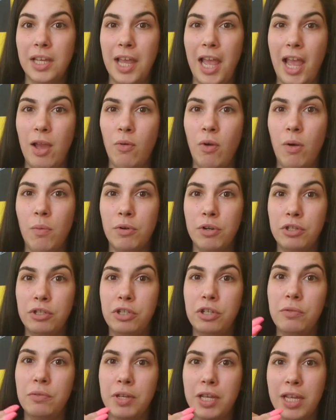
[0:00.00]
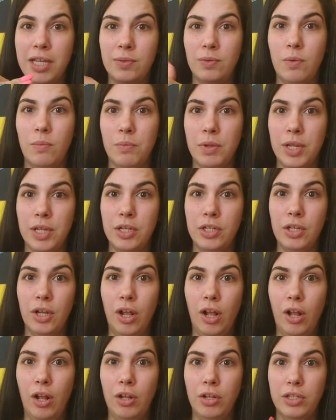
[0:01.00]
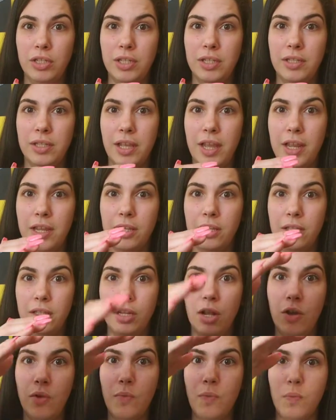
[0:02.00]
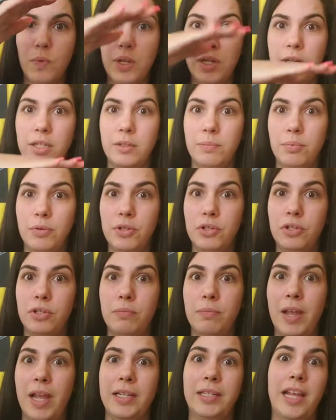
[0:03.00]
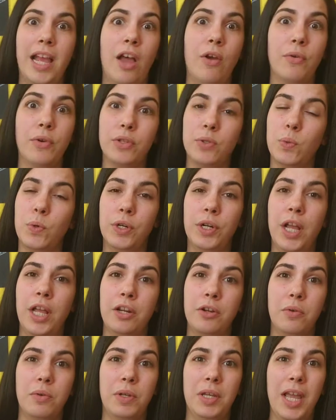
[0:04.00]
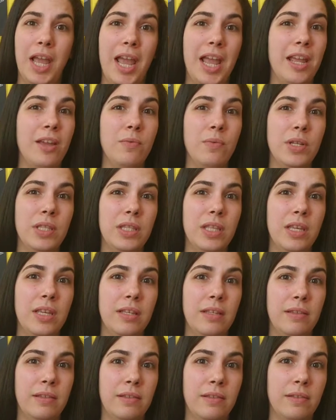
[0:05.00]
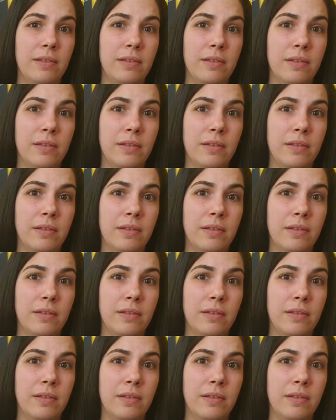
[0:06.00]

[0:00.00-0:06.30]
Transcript: And what we're doing is when we indulge, it's like, no, we need to push you back down because we're not okay with this.